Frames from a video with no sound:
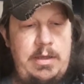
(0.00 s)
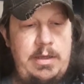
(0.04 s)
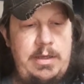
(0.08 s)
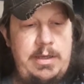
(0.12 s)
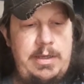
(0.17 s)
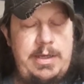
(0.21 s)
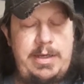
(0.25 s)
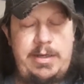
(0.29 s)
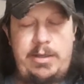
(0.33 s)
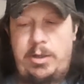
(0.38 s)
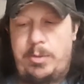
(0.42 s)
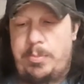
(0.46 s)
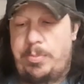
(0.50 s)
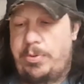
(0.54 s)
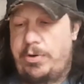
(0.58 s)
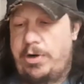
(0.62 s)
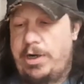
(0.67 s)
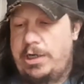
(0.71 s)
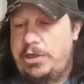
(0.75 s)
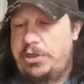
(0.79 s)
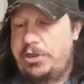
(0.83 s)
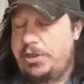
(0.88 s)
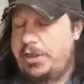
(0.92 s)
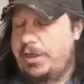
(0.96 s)
Got a little
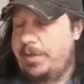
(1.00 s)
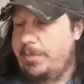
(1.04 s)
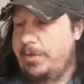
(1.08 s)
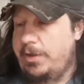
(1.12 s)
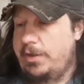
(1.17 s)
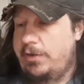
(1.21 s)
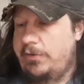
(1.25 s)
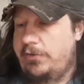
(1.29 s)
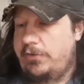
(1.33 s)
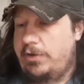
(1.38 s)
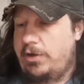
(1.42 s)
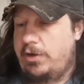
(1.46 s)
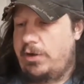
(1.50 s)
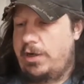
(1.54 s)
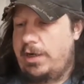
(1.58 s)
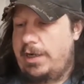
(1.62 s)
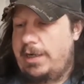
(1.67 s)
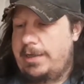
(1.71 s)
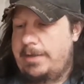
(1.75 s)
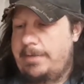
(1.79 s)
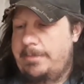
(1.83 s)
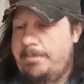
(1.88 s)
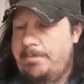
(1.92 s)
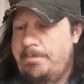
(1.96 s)
project I'm going to start
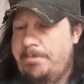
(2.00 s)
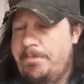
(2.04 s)
on.